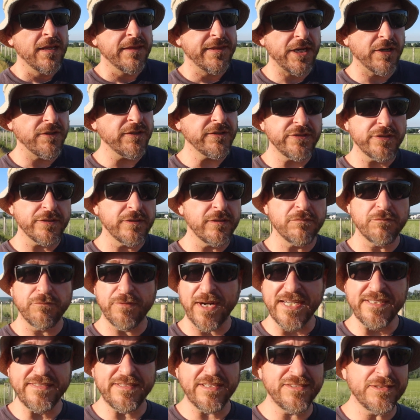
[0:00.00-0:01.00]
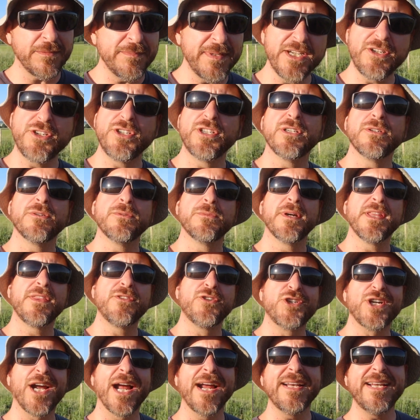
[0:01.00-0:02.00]
there is a racism issue
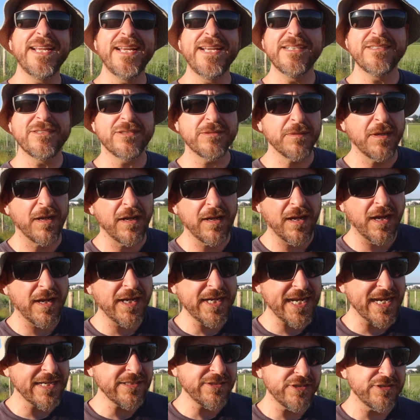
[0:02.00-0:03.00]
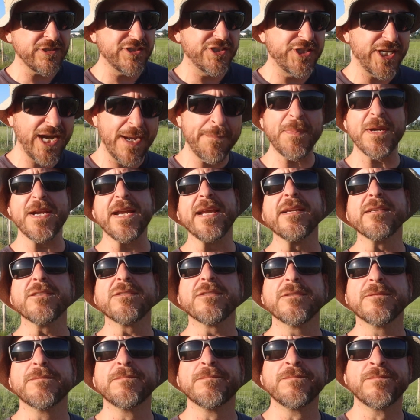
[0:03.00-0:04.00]
with Chinese against
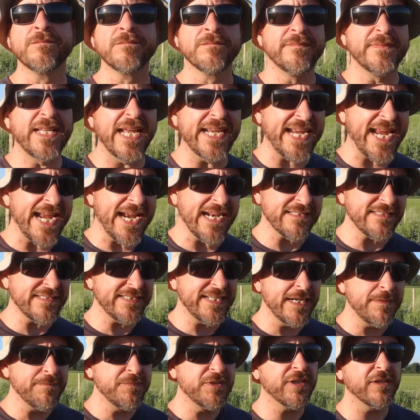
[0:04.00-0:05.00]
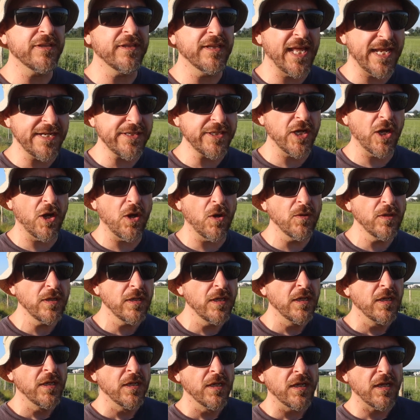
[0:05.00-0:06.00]
Japanese. They can't seem to let go
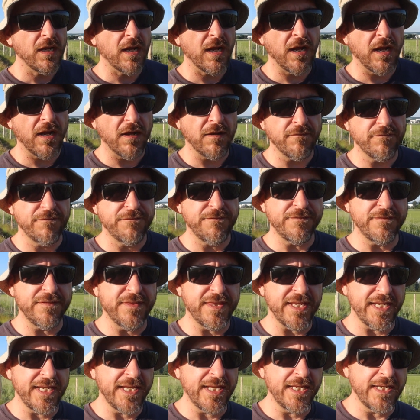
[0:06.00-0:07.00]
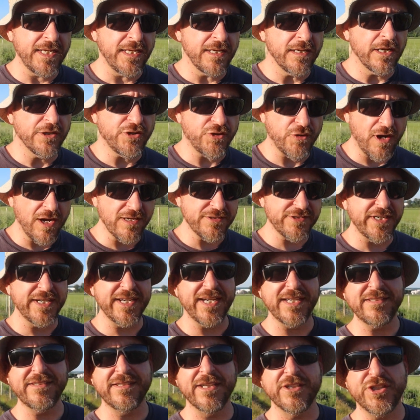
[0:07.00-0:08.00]
of the
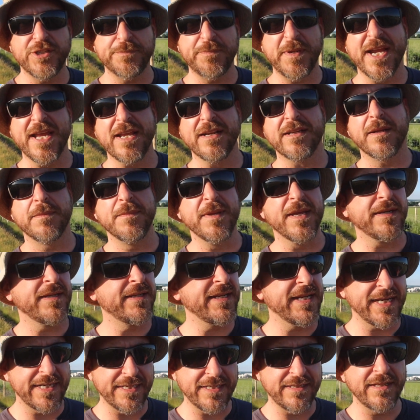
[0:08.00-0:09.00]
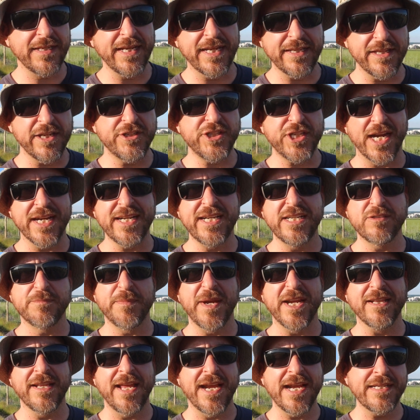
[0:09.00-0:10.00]
atrocities that Japan committed in, in the Chinese
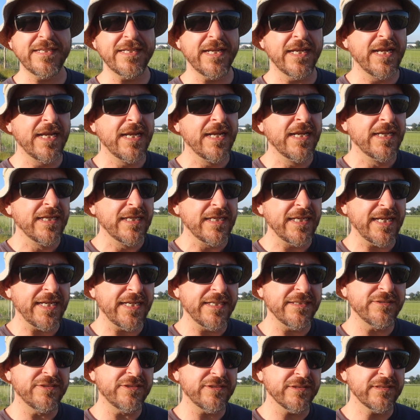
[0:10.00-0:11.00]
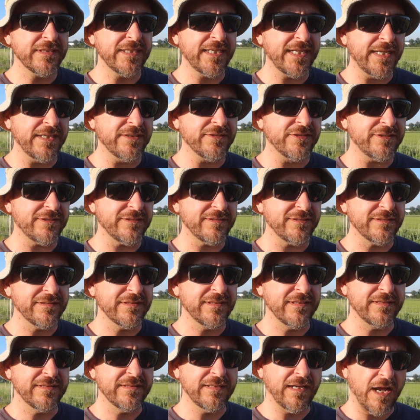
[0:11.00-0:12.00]
mainland. It is, it is
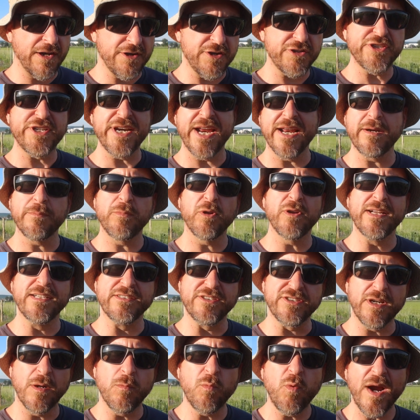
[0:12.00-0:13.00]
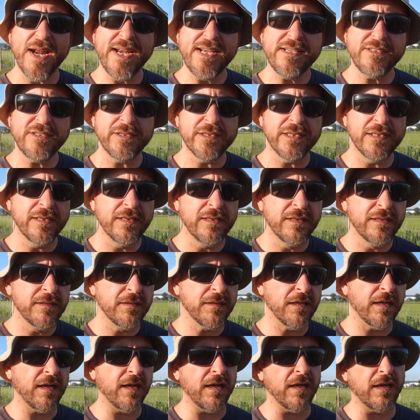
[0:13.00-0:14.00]
understandable in some ways.
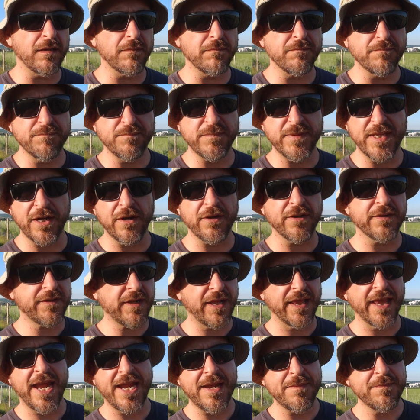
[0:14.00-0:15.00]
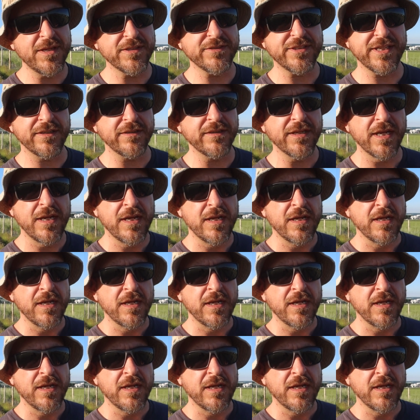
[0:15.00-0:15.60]
Uh, their claim is that